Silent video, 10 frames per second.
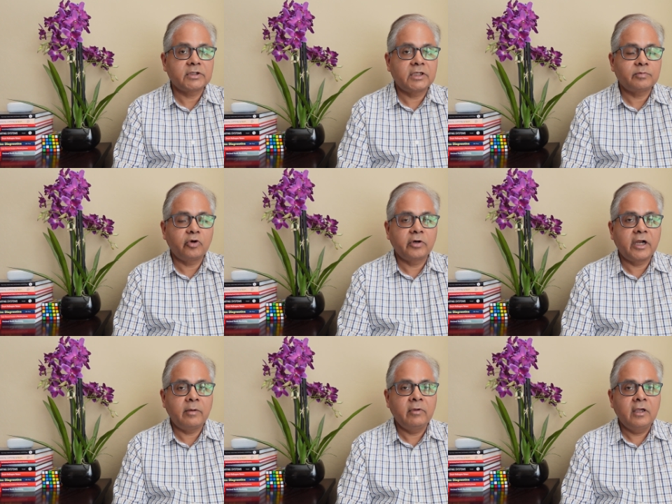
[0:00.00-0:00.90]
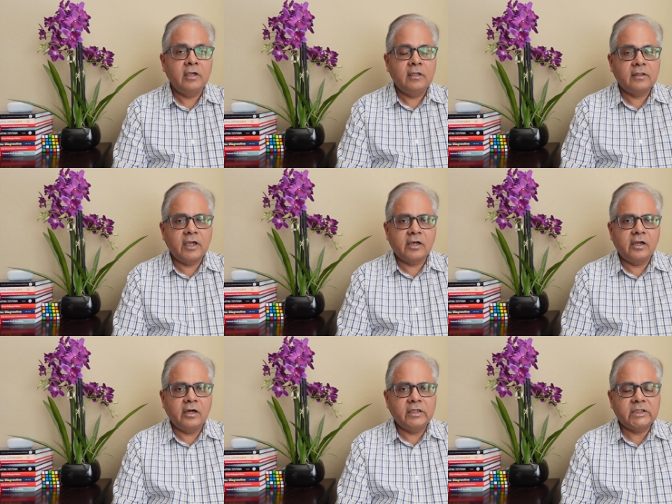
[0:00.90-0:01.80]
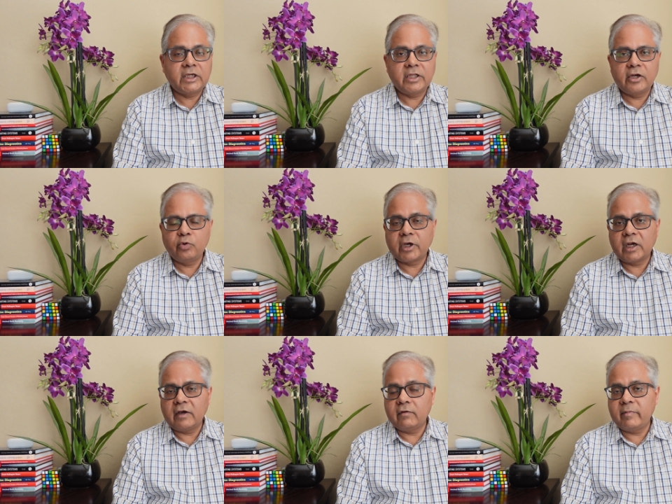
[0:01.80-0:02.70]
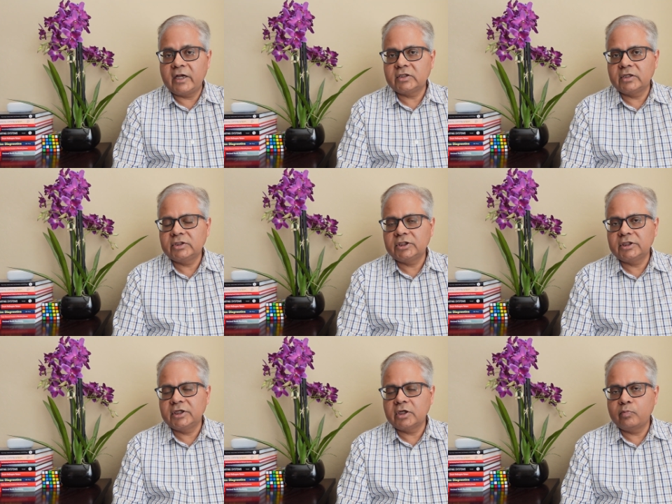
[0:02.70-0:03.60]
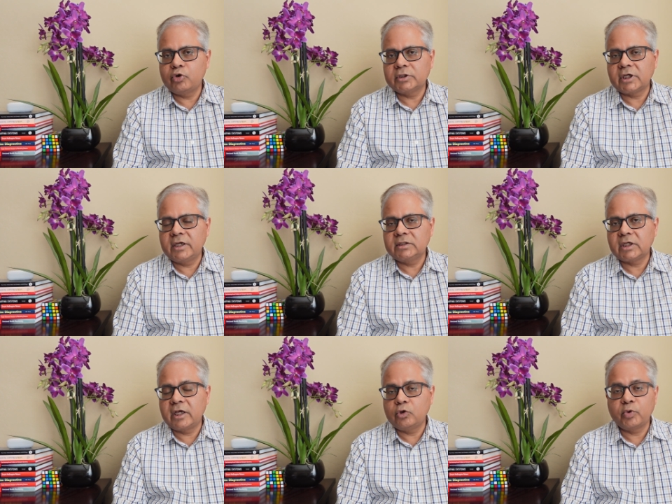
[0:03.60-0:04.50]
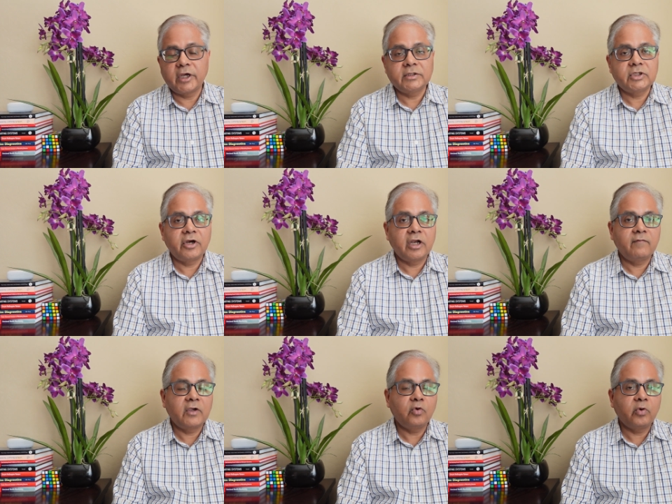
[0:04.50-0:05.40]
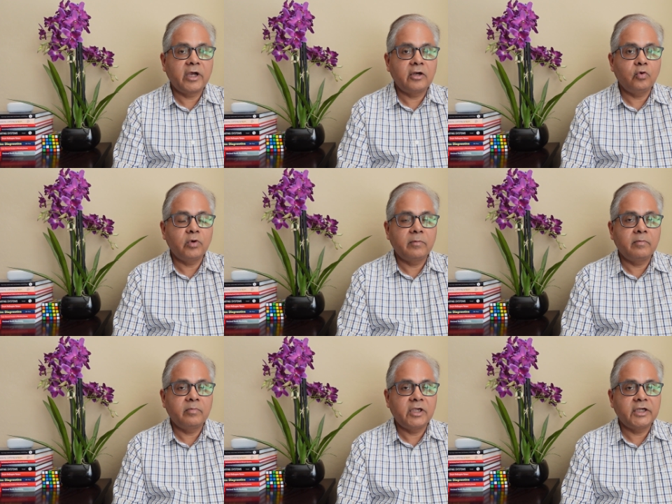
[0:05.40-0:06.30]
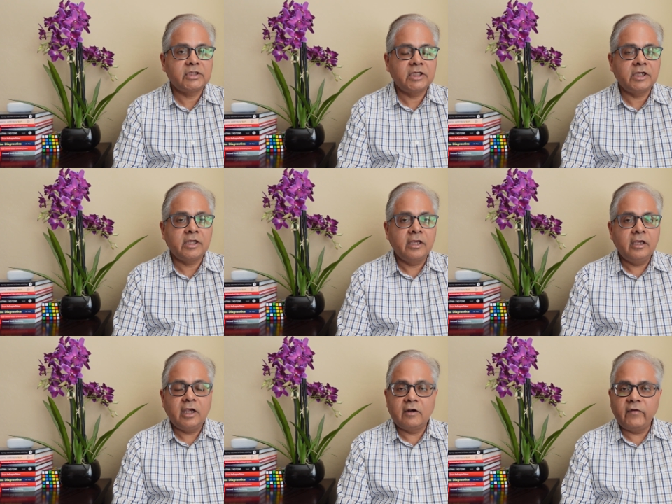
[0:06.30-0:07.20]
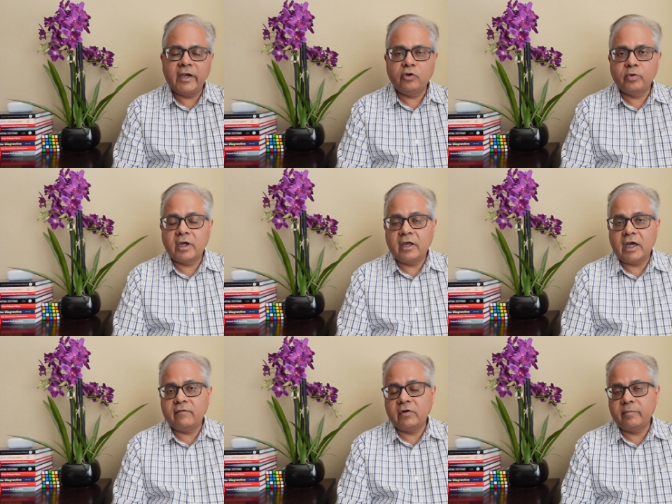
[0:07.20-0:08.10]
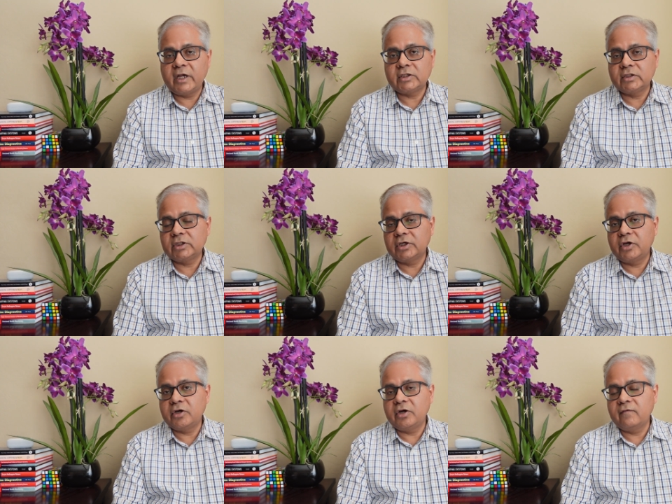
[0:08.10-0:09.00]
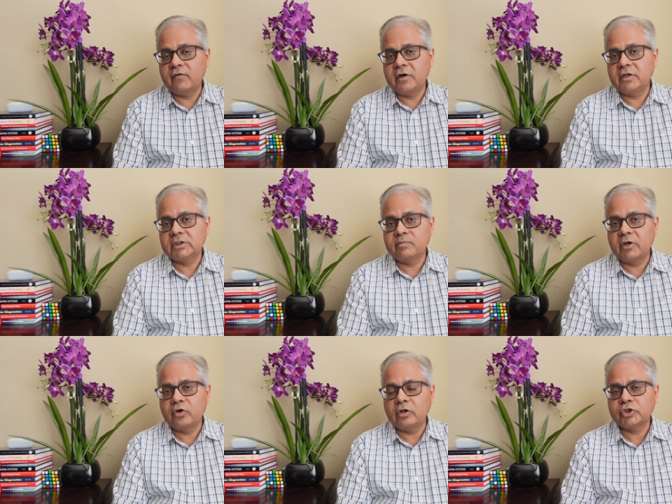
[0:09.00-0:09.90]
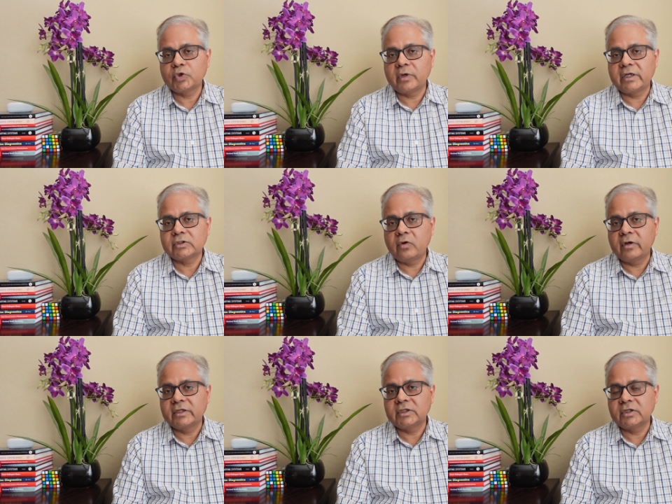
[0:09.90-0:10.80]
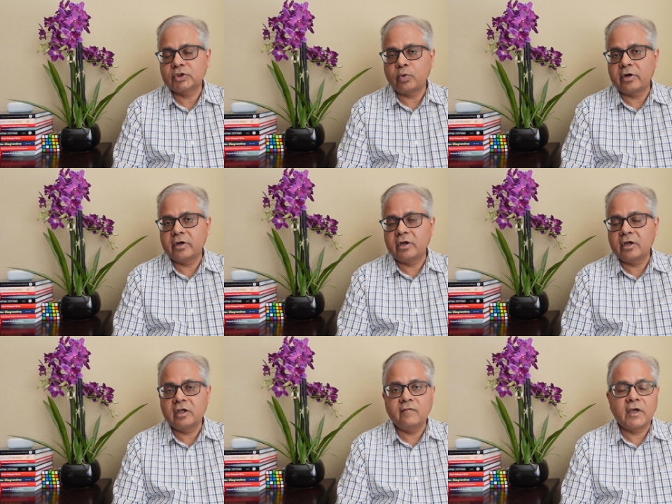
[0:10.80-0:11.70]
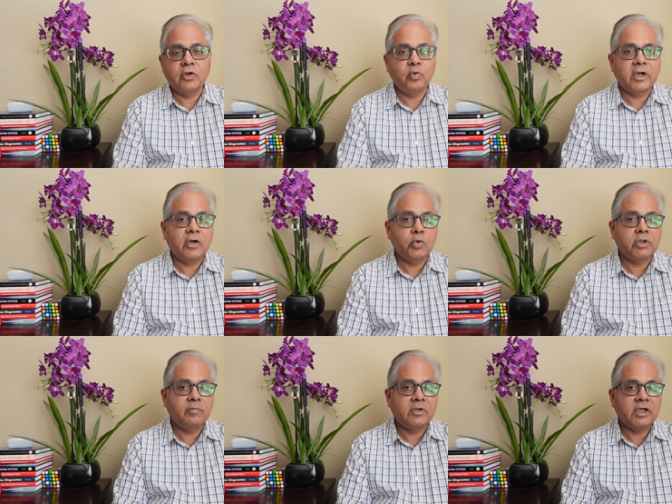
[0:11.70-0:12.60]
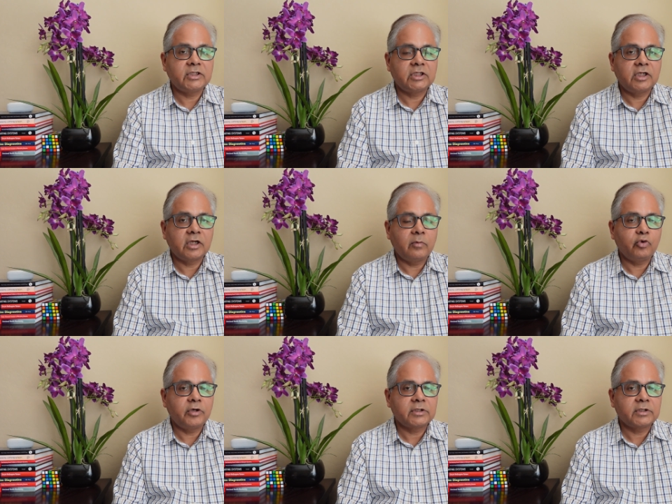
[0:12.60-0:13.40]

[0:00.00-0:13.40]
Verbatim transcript: Science program, they clearly say that you can have a bachelor's degree in computer science and you can straight away go and do a PhD. In fact, you can have a bachelor's degree in a different discipline also, as long as it is quantitative, and you can do the PhD in computer